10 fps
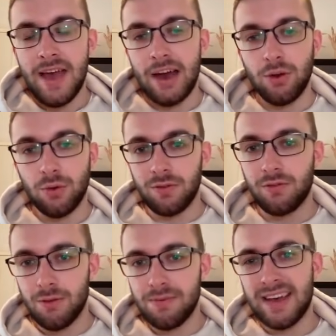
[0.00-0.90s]
and also on
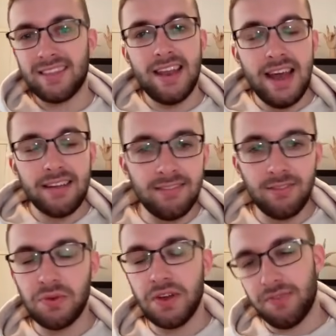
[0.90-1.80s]
top of that, the
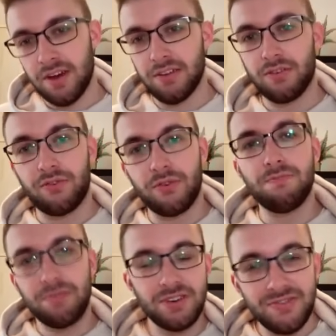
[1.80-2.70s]
lessons we have learned
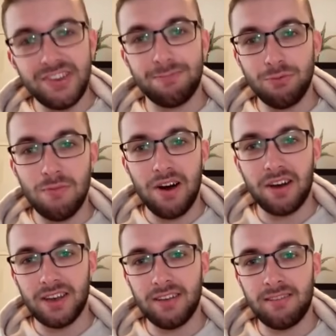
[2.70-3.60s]
from previous bull
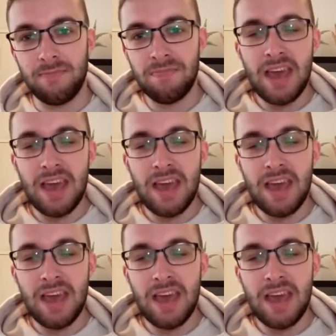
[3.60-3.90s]
markets